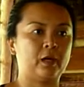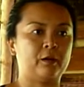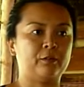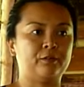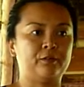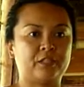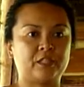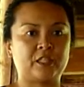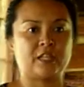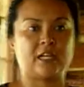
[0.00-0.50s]

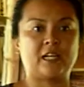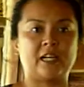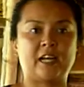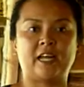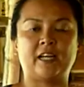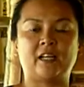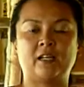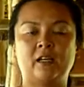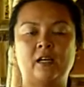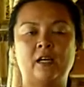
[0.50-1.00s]
fishing
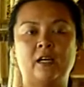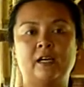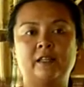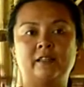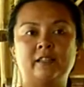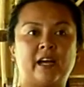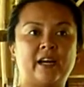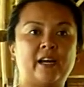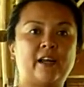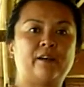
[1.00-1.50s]
like
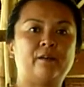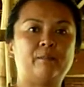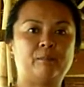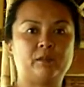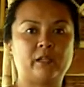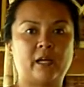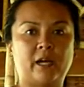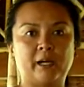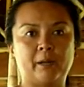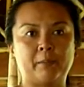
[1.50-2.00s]

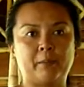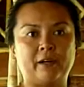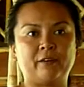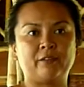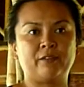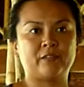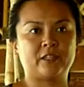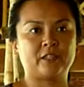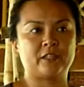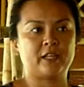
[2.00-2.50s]
dynamite
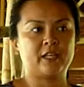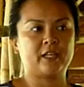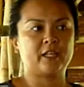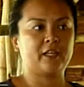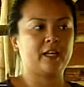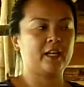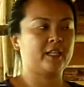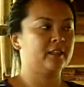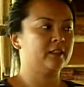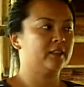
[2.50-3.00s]
fishing
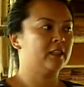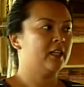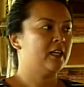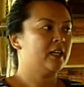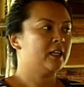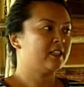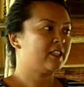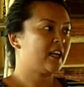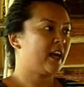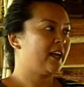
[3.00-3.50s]
and
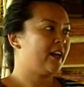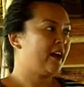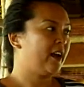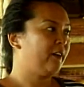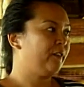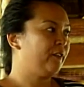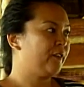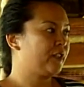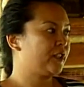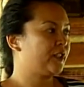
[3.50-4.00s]
cyanide
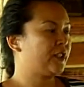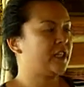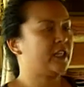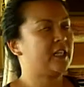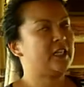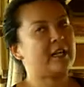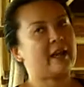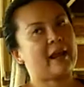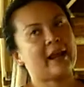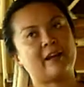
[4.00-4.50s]
fishing
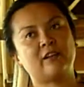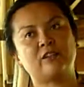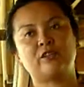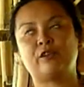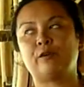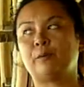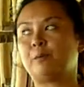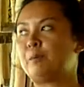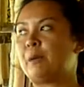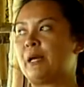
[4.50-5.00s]
and the entry
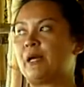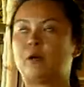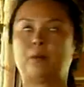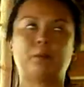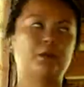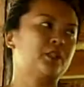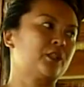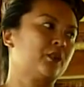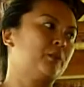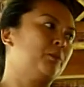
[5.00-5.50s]
of big
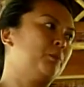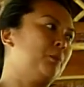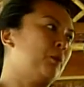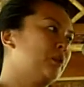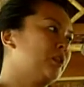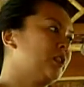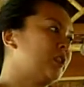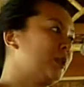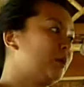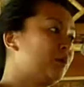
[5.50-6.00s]
commercial
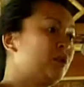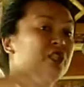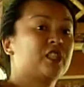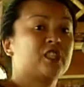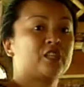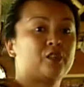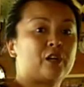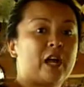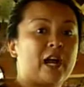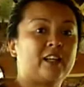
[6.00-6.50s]
boats that would
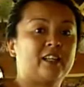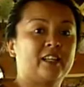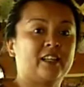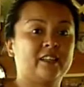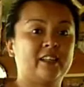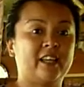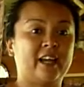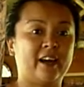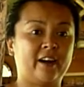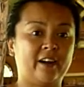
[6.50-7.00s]
just dragnet
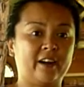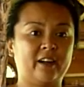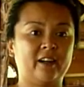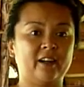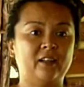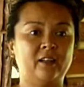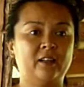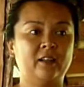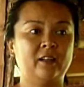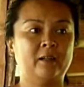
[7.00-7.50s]
the area.
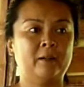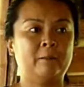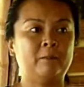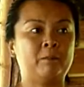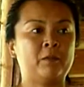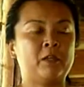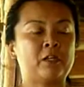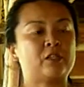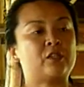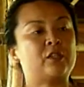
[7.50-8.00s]

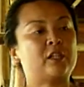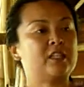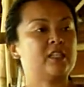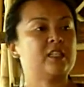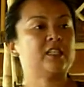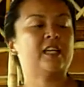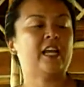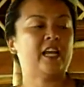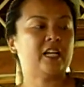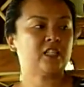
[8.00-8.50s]
So this
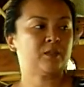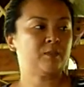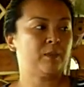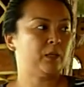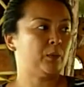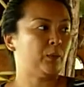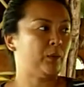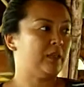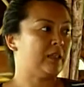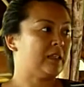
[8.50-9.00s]

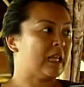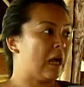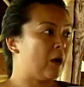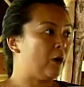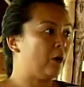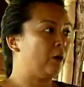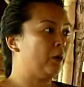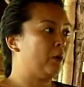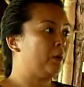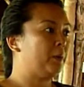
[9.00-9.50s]
engagement with
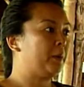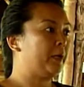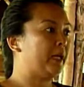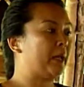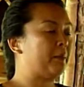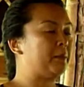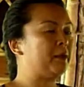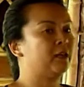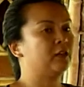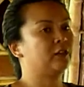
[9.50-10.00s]
Tao
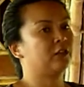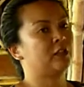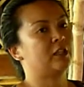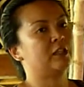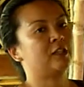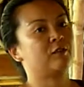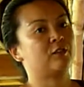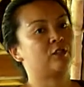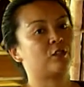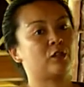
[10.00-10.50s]
became an
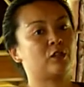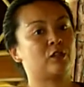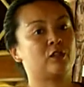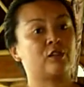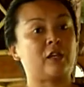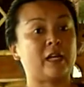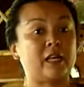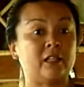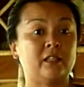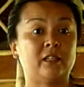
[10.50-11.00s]
alternative source
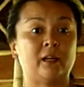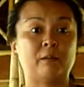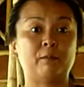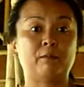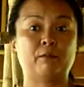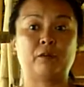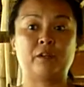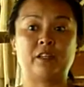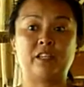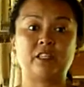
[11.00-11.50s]
of income
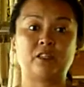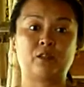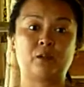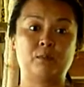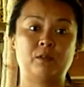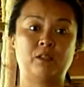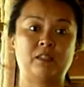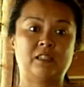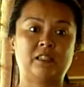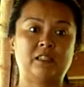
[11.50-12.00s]
for these
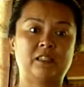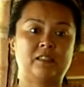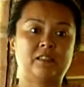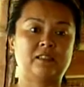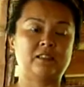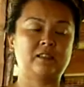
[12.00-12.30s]
communities.